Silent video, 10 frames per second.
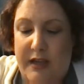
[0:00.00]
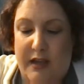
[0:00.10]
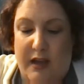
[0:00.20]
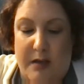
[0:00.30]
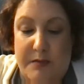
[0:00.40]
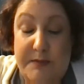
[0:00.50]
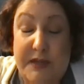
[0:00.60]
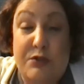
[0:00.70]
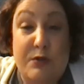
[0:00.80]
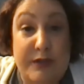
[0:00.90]
um, to make
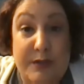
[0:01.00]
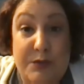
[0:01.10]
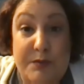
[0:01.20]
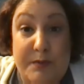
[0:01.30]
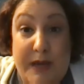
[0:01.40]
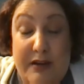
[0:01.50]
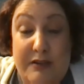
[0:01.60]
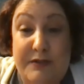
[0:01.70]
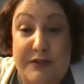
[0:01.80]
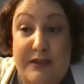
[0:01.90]
sure that we're prepared
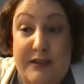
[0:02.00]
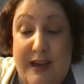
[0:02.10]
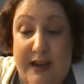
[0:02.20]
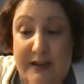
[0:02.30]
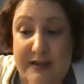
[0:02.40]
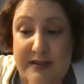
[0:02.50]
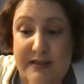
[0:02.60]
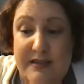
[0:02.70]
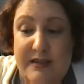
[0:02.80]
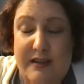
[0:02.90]
for the
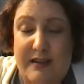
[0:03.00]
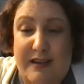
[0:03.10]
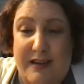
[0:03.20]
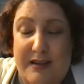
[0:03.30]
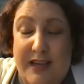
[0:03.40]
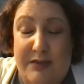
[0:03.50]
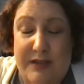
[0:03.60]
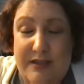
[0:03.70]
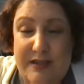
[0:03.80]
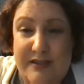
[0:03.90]
next uh, county
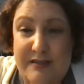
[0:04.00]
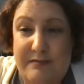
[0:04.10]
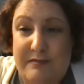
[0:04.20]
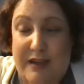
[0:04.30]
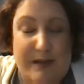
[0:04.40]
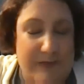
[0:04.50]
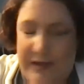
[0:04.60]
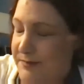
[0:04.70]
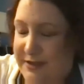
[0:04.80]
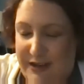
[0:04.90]
leg. Uh,
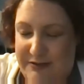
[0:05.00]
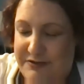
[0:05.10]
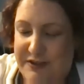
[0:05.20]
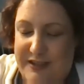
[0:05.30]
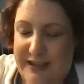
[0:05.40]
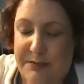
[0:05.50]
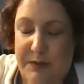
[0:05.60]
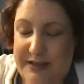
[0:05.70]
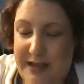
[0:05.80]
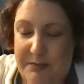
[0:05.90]
I'm sorry, for the next
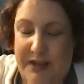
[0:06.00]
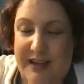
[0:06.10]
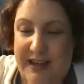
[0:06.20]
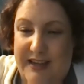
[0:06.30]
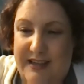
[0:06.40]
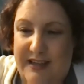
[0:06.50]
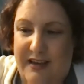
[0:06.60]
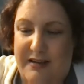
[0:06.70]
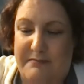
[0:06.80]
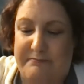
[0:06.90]
pandemic and
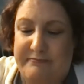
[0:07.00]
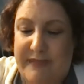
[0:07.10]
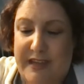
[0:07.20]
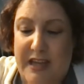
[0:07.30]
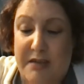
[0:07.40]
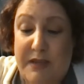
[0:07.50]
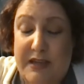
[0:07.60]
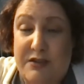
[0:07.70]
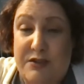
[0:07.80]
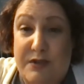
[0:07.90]
um,
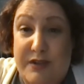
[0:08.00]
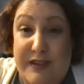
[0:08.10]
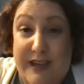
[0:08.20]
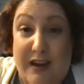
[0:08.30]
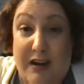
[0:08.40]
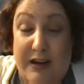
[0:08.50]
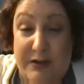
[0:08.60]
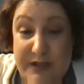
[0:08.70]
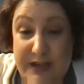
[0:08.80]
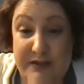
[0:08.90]
making sure that our
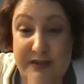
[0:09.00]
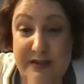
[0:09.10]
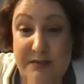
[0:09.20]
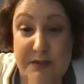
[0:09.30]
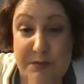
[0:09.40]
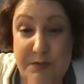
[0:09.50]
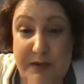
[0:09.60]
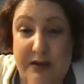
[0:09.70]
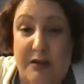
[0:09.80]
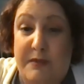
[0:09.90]
healthcare system is
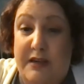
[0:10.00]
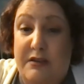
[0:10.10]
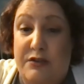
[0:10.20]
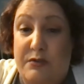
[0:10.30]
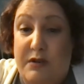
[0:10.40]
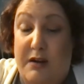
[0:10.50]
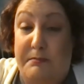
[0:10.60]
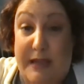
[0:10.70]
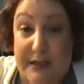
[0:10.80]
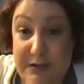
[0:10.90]
prepared, making sure our
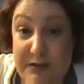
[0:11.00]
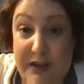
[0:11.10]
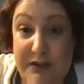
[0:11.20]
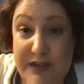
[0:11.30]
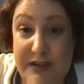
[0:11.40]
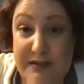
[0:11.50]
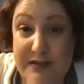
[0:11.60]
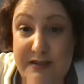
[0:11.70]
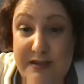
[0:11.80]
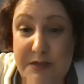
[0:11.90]
mental health care
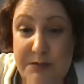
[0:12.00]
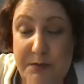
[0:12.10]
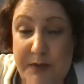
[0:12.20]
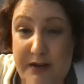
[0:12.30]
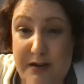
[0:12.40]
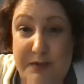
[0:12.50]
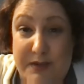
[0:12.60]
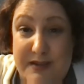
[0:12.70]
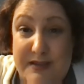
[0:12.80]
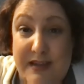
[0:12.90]
system is prepared
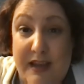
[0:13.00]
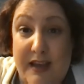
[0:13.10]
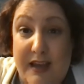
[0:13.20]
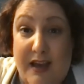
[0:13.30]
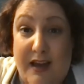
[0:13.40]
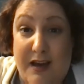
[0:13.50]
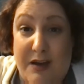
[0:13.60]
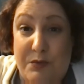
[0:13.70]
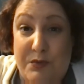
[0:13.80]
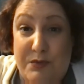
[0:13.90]
because uh,
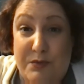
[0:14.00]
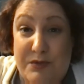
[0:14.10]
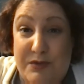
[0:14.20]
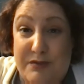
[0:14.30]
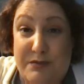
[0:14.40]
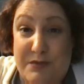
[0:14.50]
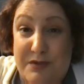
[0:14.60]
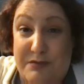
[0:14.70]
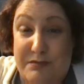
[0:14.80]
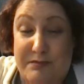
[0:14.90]
we're,
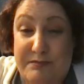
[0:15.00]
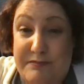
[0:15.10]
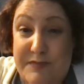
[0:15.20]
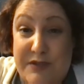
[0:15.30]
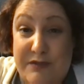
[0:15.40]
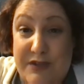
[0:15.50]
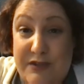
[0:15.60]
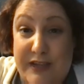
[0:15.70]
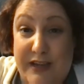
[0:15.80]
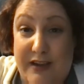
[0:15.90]
we're severely